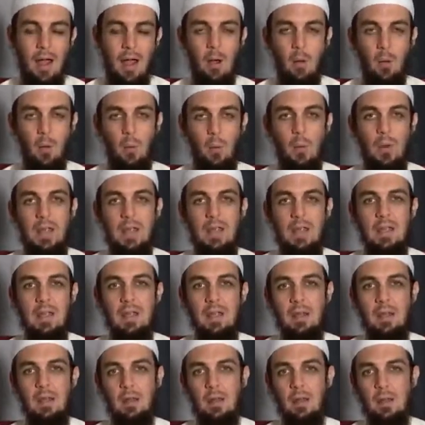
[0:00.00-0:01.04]

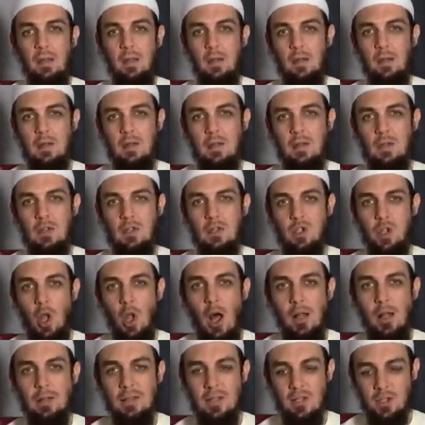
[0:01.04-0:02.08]
we
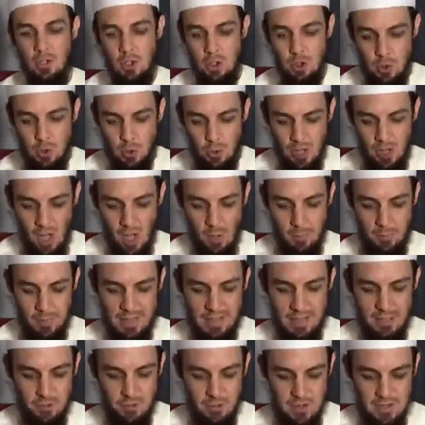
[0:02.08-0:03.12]
started to do the
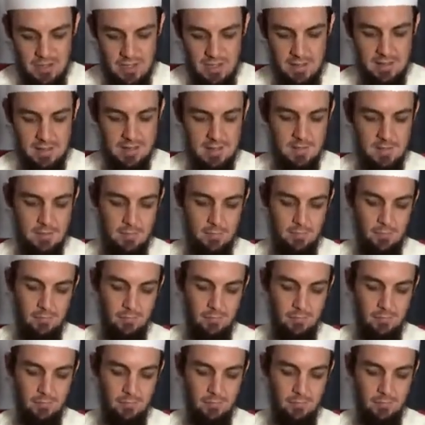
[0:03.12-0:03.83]
obligatory deeds.